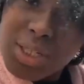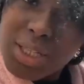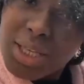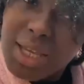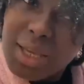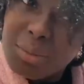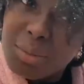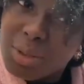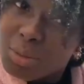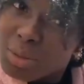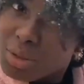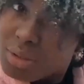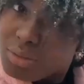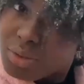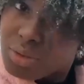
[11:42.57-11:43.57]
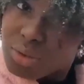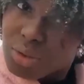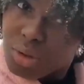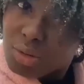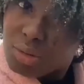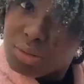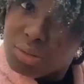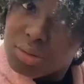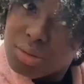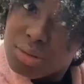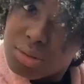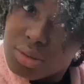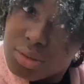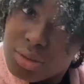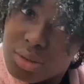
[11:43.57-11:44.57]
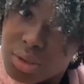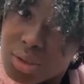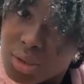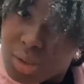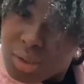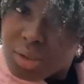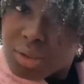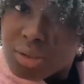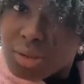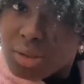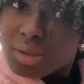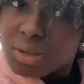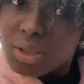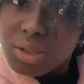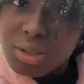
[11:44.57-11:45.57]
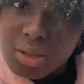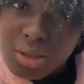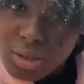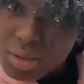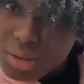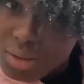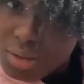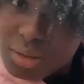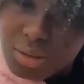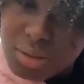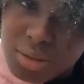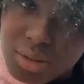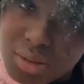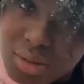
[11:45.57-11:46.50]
and kept shrinking and kept shrinking. But